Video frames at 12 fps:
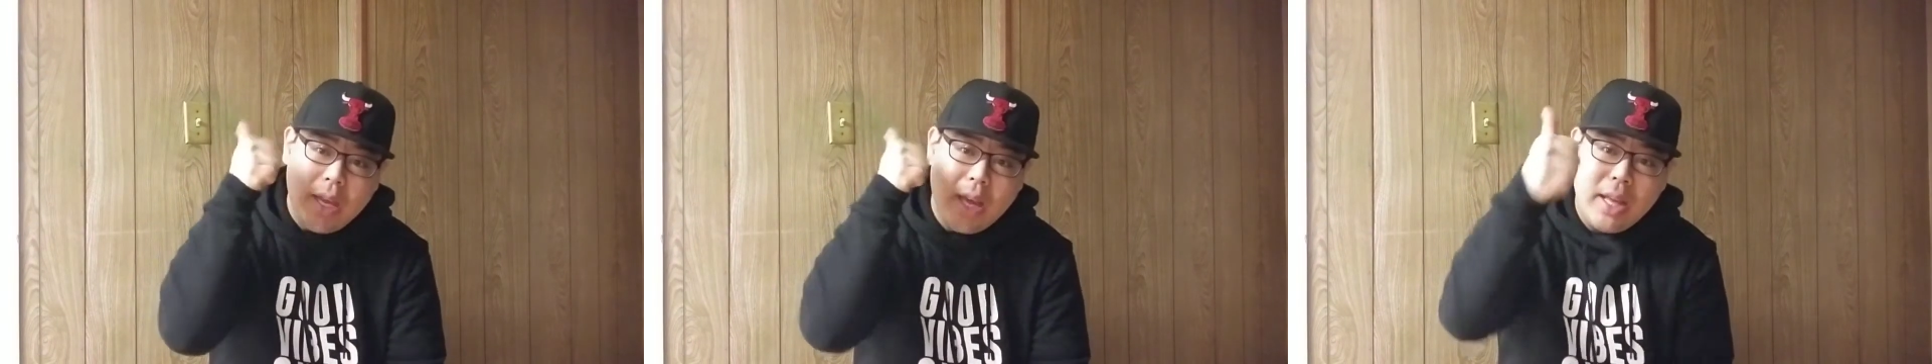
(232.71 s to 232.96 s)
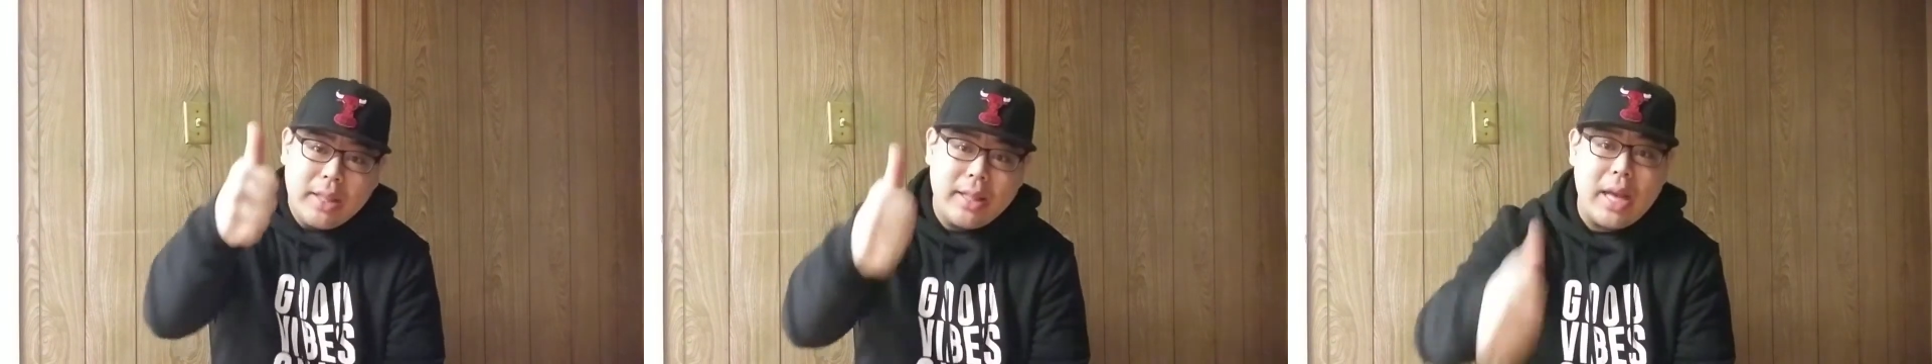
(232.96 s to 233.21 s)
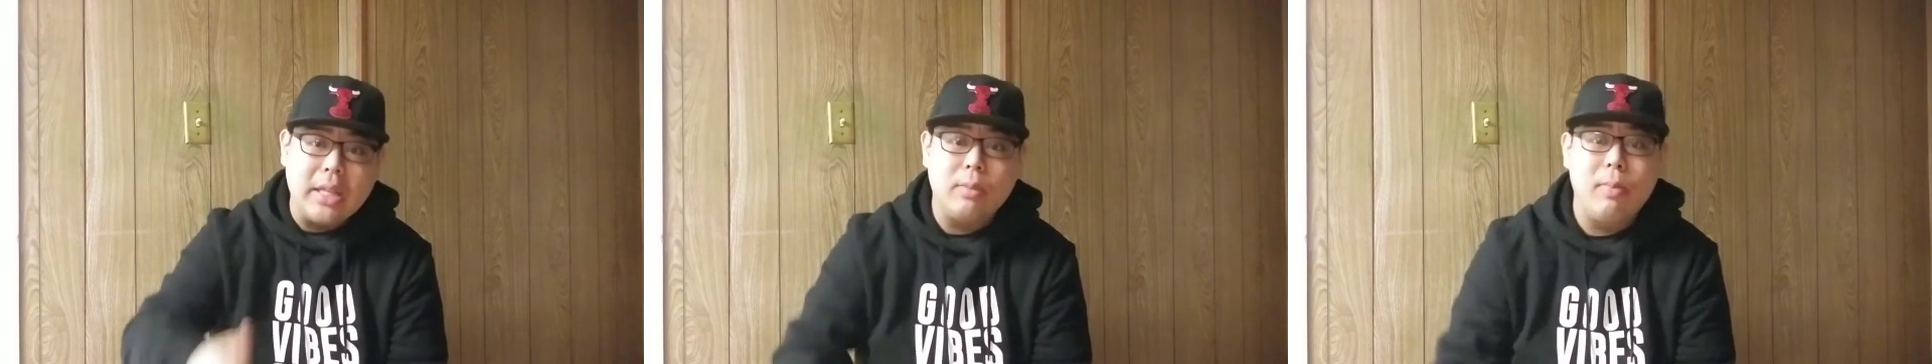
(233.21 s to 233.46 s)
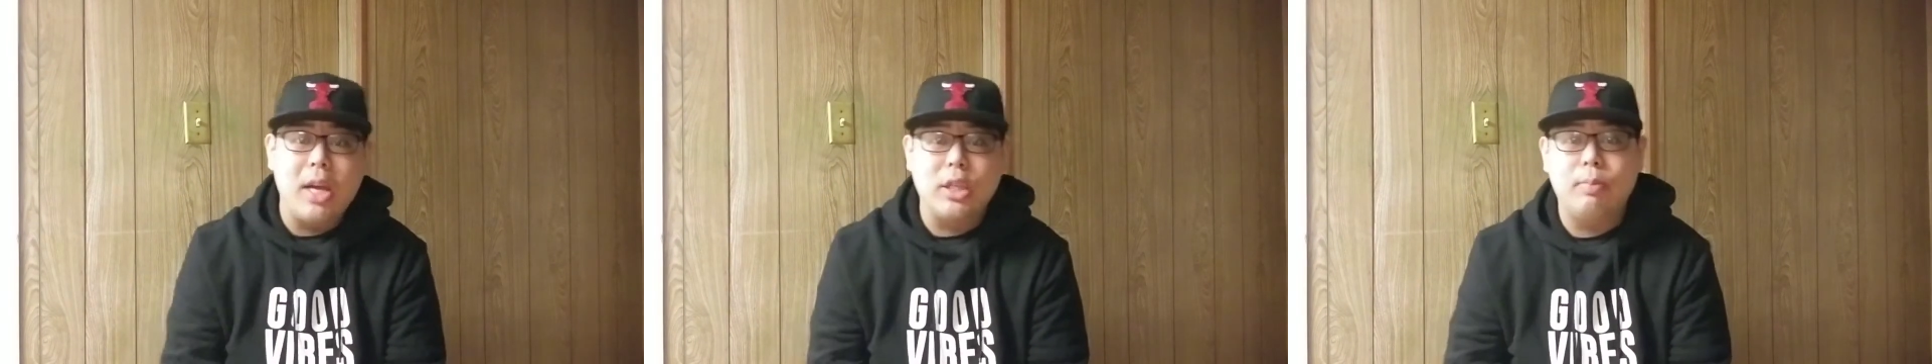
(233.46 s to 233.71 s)
Hit that
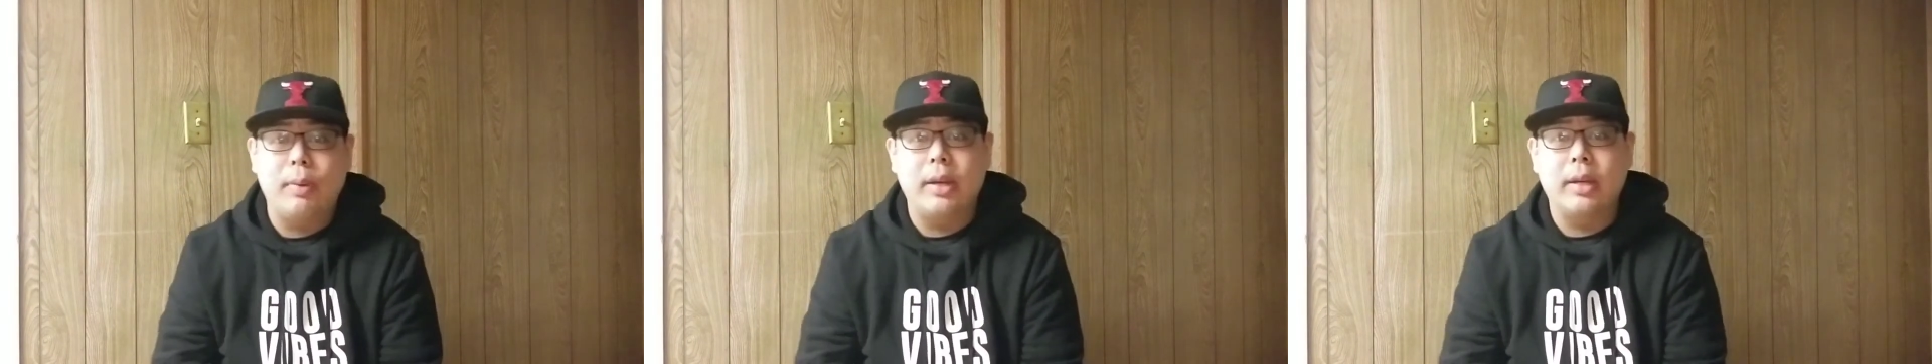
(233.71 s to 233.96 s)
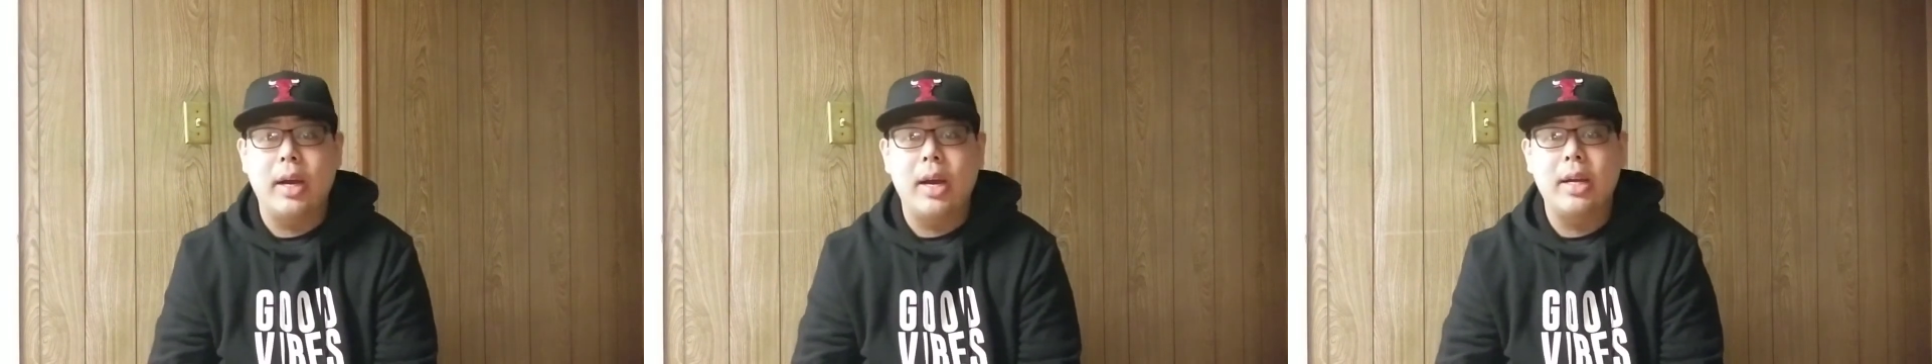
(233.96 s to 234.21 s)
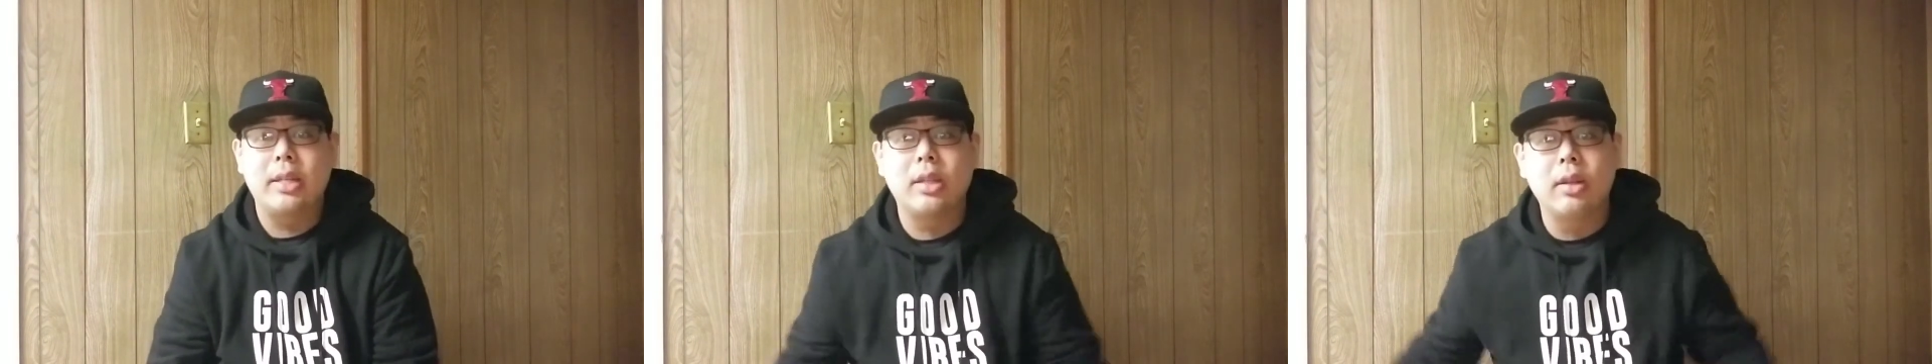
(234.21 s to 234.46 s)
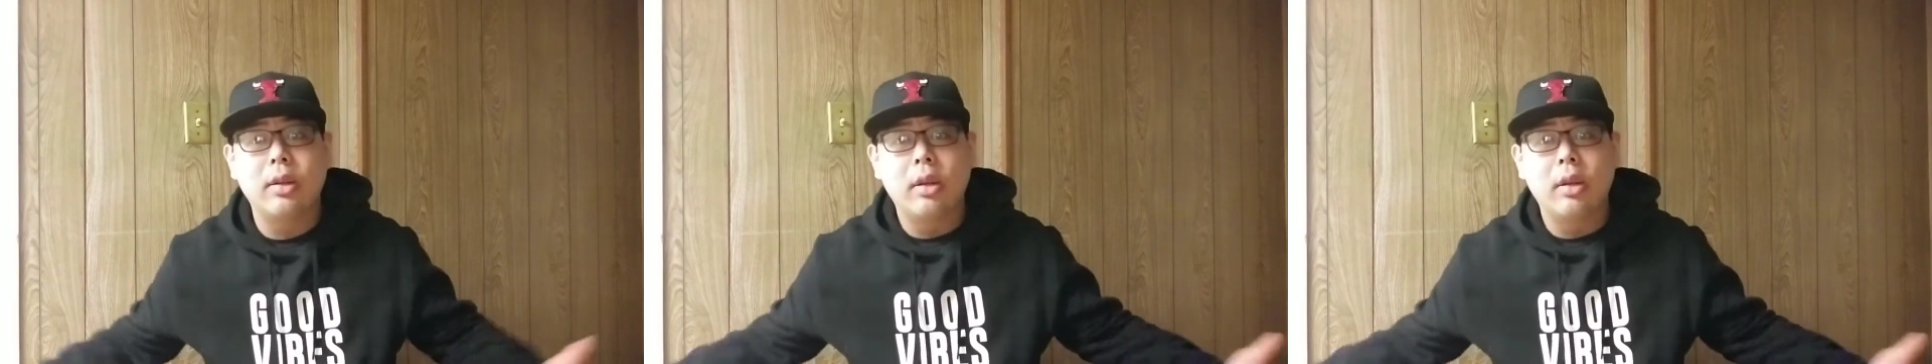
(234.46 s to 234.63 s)
smash button, guys.